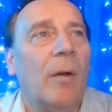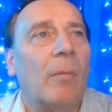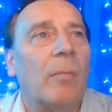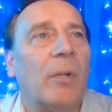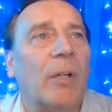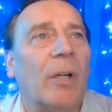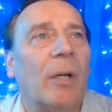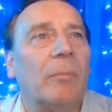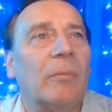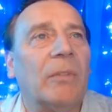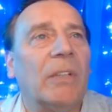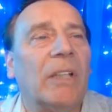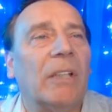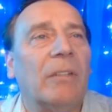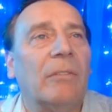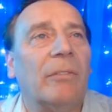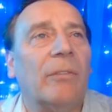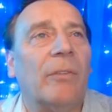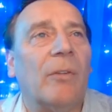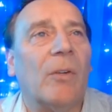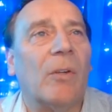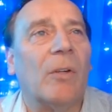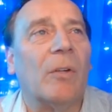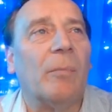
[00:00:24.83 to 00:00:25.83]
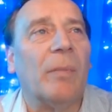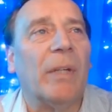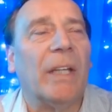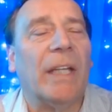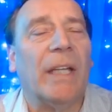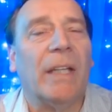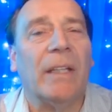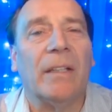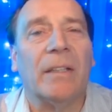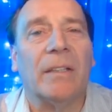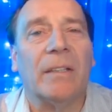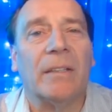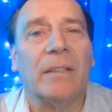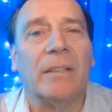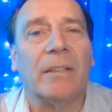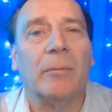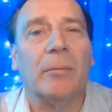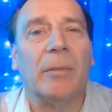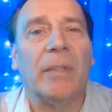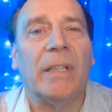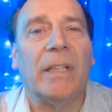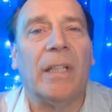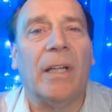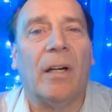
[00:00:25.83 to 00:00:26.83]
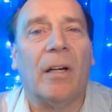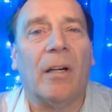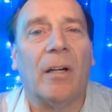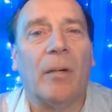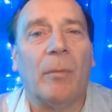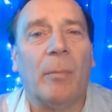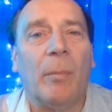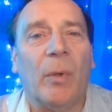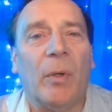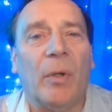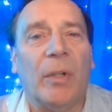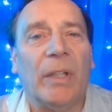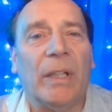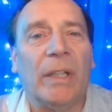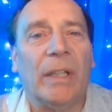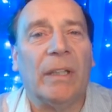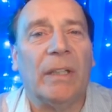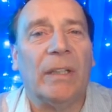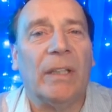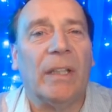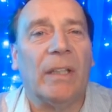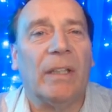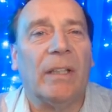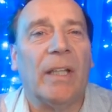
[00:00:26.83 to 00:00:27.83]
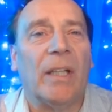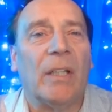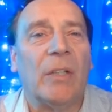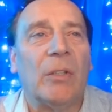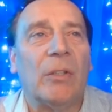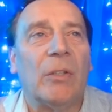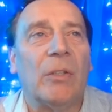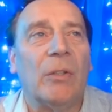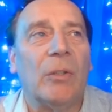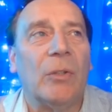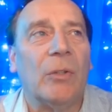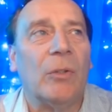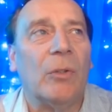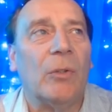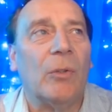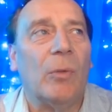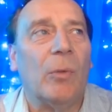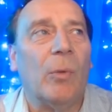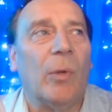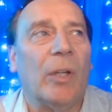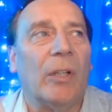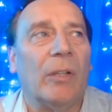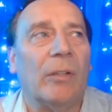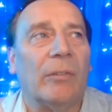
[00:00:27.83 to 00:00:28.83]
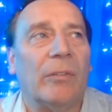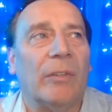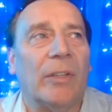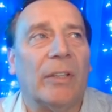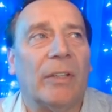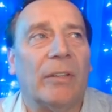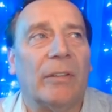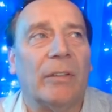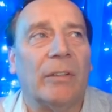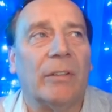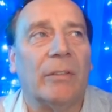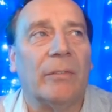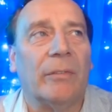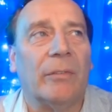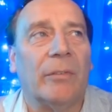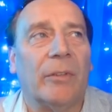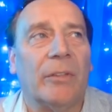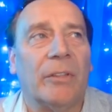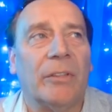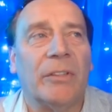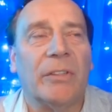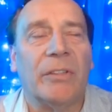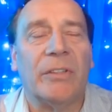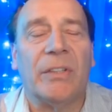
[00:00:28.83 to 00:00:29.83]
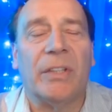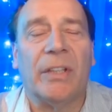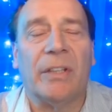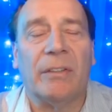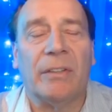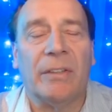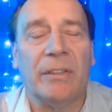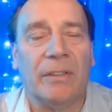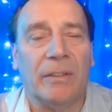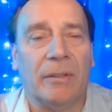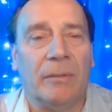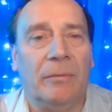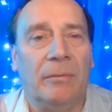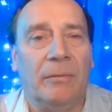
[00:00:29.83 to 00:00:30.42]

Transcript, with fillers: Prompting for beginners, we are pointing the attention to one of our first series,